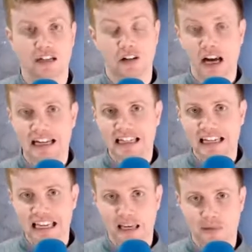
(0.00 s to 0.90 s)
You're not getting
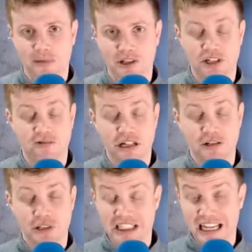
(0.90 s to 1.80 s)
a gaming machine. While
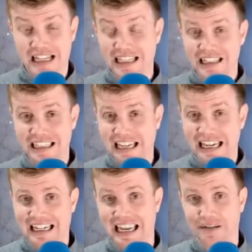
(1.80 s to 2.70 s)
you technically
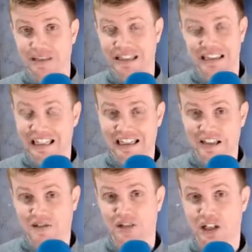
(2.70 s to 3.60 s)
can game on this, and I
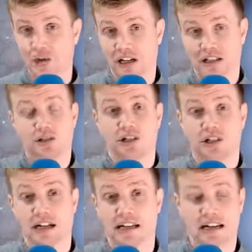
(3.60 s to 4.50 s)
did a video on it, you should
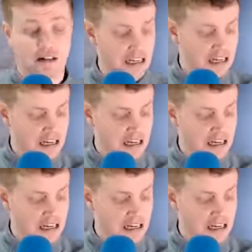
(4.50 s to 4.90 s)
check it out,